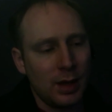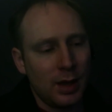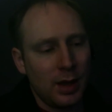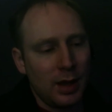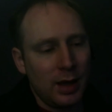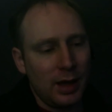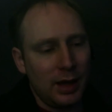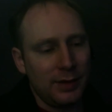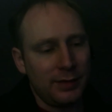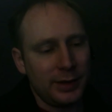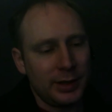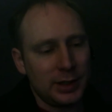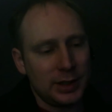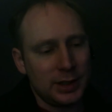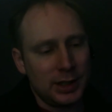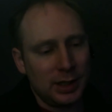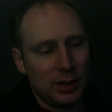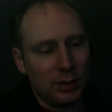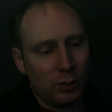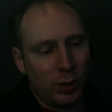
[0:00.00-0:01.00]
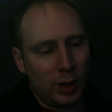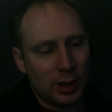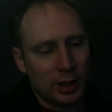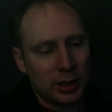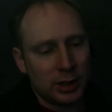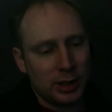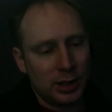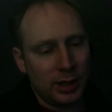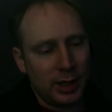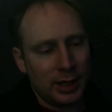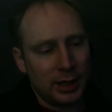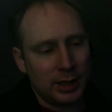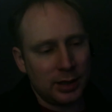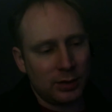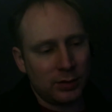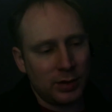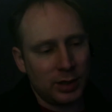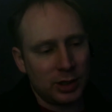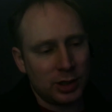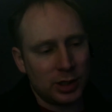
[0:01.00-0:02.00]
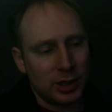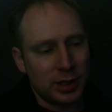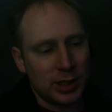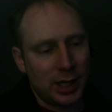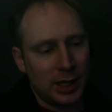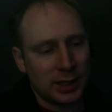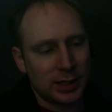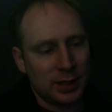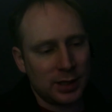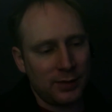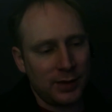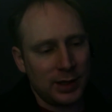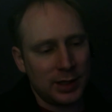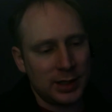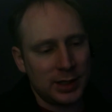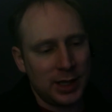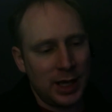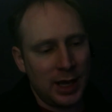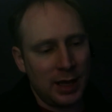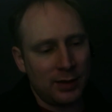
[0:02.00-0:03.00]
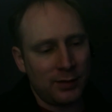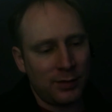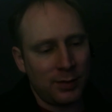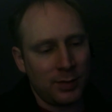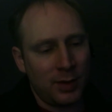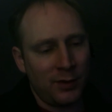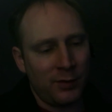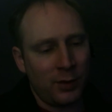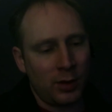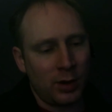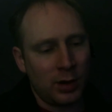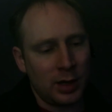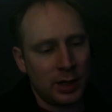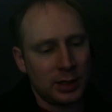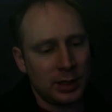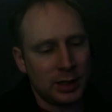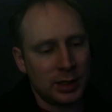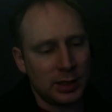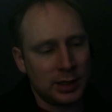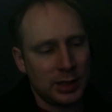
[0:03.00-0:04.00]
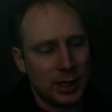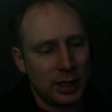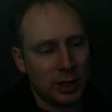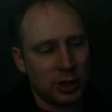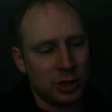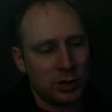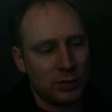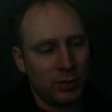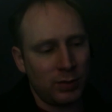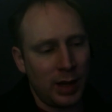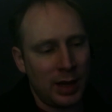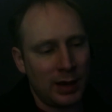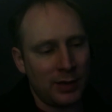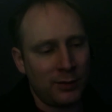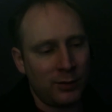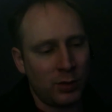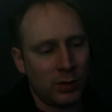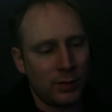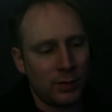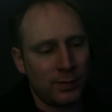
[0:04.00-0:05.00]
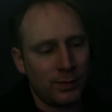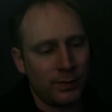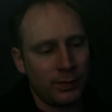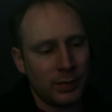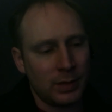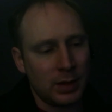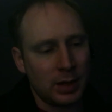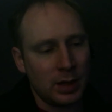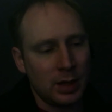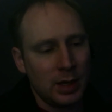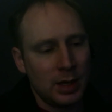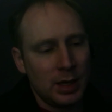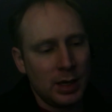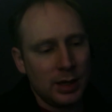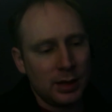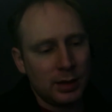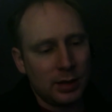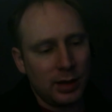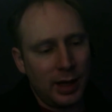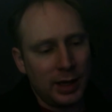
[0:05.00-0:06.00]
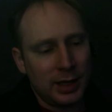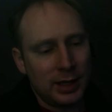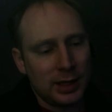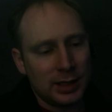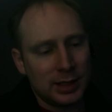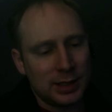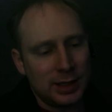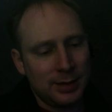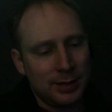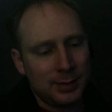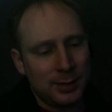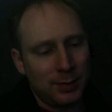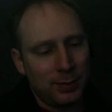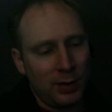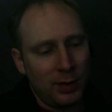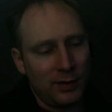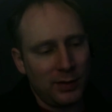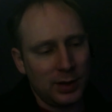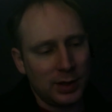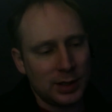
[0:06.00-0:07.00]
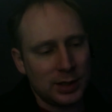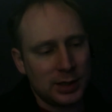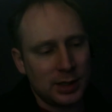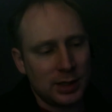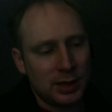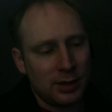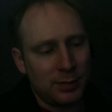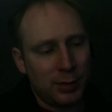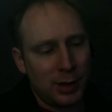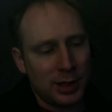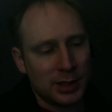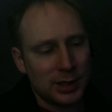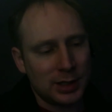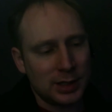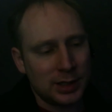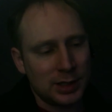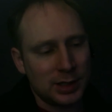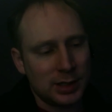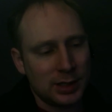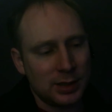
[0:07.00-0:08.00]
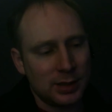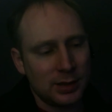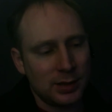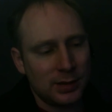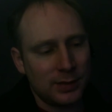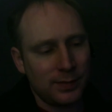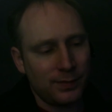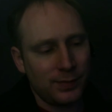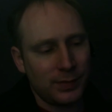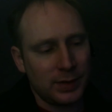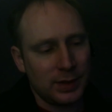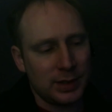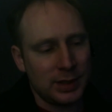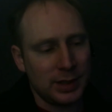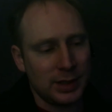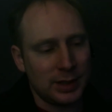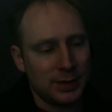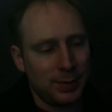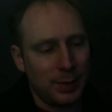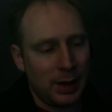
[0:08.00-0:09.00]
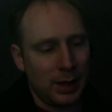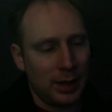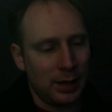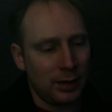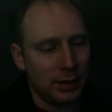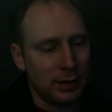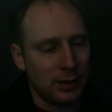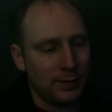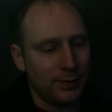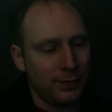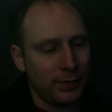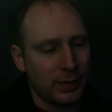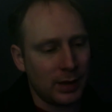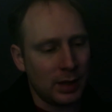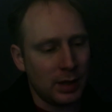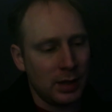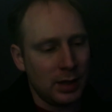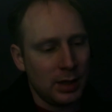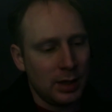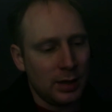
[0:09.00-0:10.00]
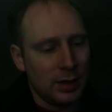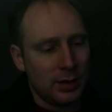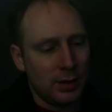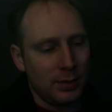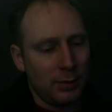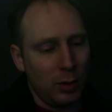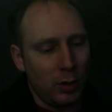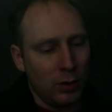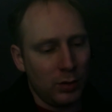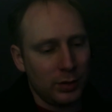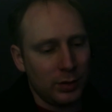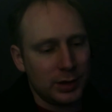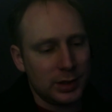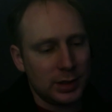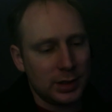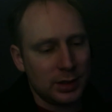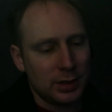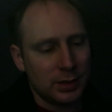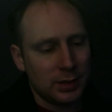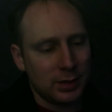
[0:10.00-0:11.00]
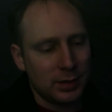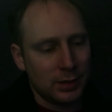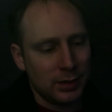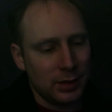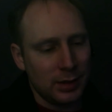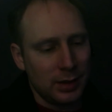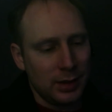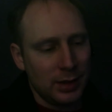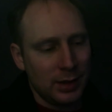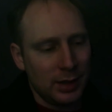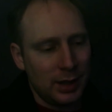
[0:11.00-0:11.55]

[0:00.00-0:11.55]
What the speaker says: Ava and Zin watched the lichen creatures excavate sand from the far end of the station platform. The lichens seemed oblivious to their presence. Zin smiled. The moles. They